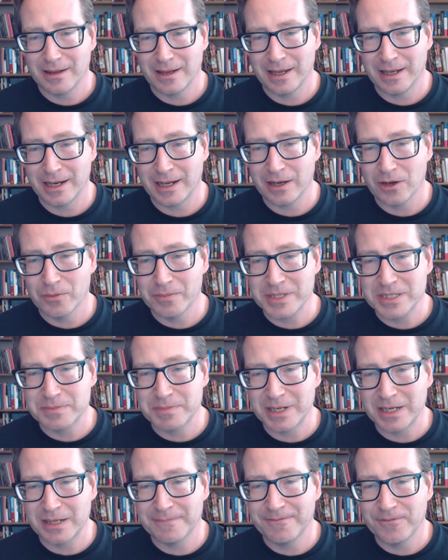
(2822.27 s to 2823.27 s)
and I hope it's
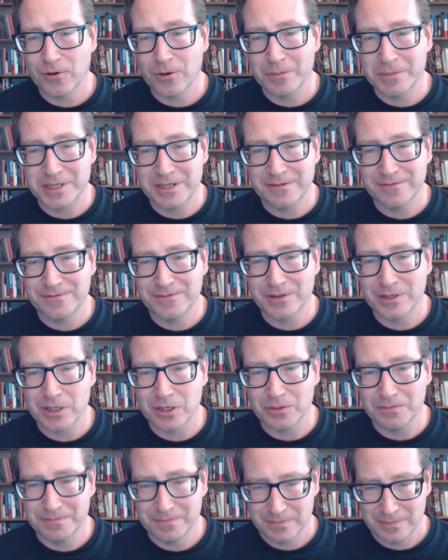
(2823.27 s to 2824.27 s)
been informative for
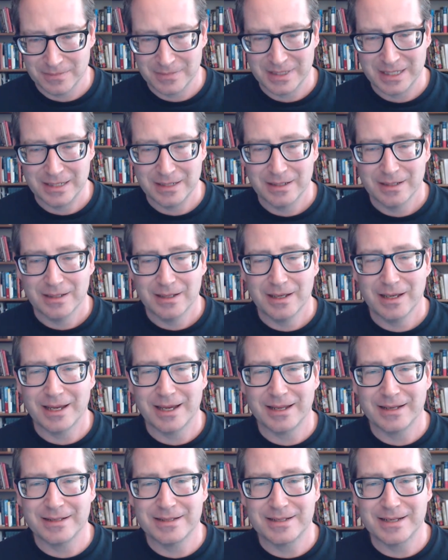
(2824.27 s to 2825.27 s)
you.
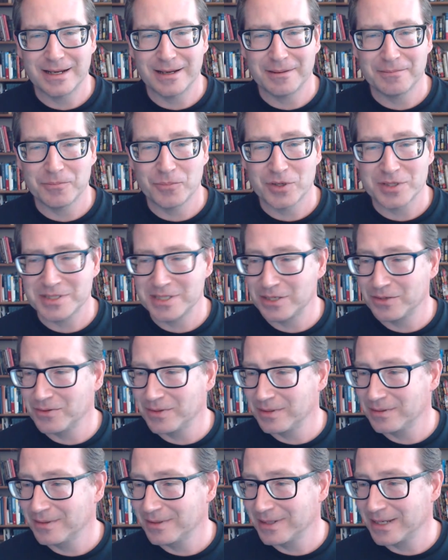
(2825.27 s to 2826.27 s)
And we'll see
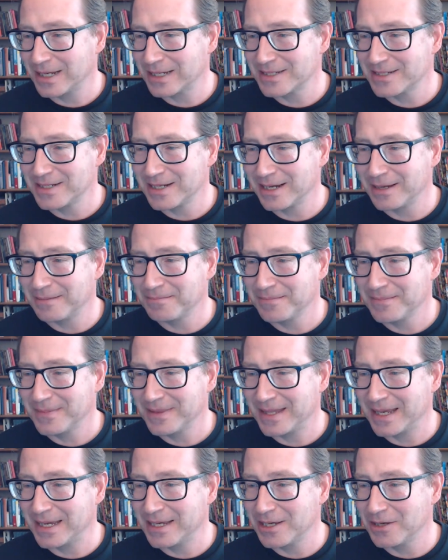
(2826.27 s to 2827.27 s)
you next time.
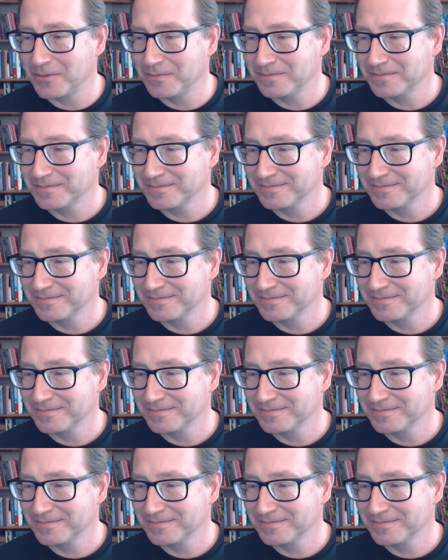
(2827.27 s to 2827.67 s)
Thank you.